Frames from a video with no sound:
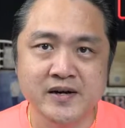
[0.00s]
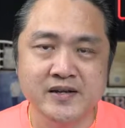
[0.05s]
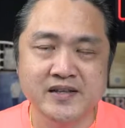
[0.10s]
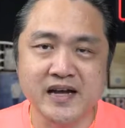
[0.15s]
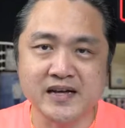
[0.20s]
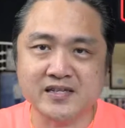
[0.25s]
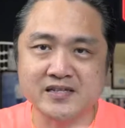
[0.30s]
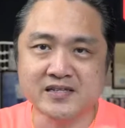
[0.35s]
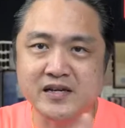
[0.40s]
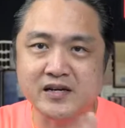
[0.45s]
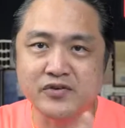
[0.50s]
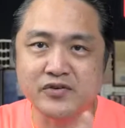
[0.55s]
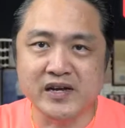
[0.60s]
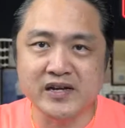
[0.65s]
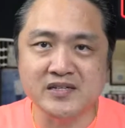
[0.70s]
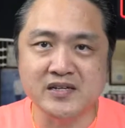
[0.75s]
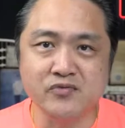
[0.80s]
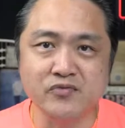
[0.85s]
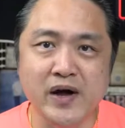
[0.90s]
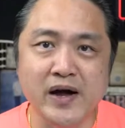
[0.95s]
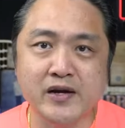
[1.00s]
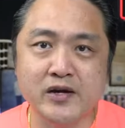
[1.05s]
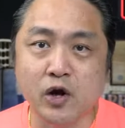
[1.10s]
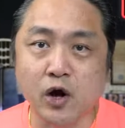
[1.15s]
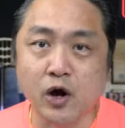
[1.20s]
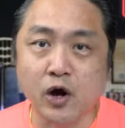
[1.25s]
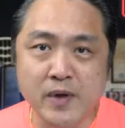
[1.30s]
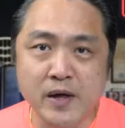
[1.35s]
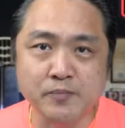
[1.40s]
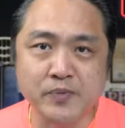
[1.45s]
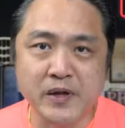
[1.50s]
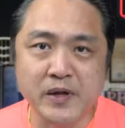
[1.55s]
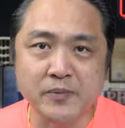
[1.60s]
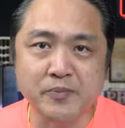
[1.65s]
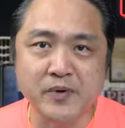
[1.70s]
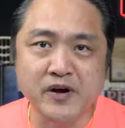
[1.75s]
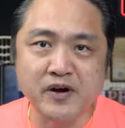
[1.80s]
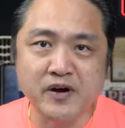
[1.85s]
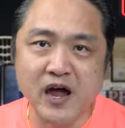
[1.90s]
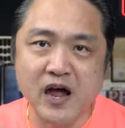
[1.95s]
That's the reason why common
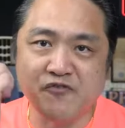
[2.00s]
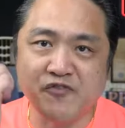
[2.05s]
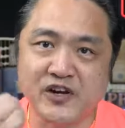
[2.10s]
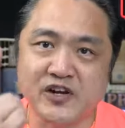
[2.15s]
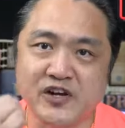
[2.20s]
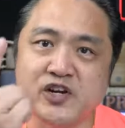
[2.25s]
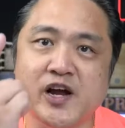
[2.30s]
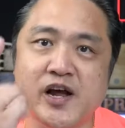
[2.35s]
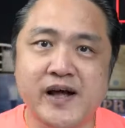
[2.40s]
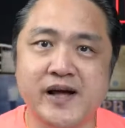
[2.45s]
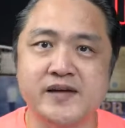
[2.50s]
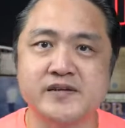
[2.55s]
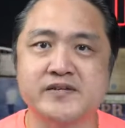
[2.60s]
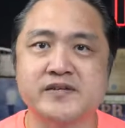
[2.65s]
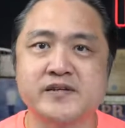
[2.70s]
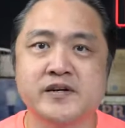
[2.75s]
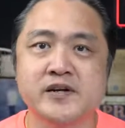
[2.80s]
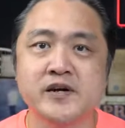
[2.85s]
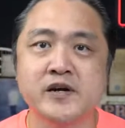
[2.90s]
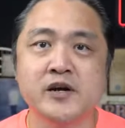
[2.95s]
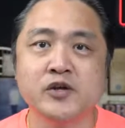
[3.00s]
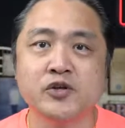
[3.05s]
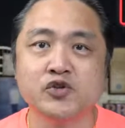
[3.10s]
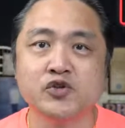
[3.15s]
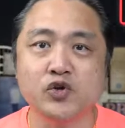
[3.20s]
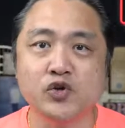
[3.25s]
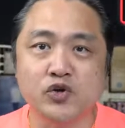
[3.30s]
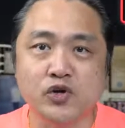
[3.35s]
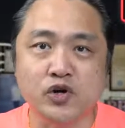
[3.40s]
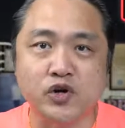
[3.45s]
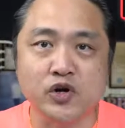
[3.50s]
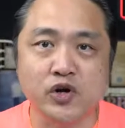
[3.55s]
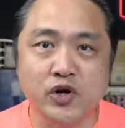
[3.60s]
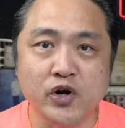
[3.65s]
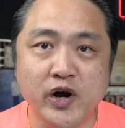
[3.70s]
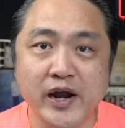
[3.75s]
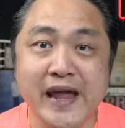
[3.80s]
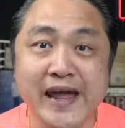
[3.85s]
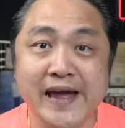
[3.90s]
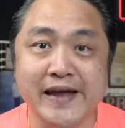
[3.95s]
people have a chance to
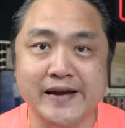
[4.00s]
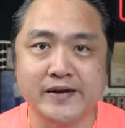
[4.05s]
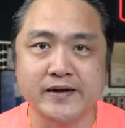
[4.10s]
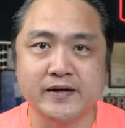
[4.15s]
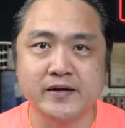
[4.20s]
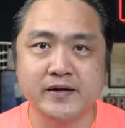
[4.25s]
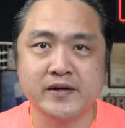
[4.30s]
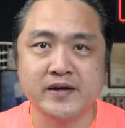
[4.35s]
create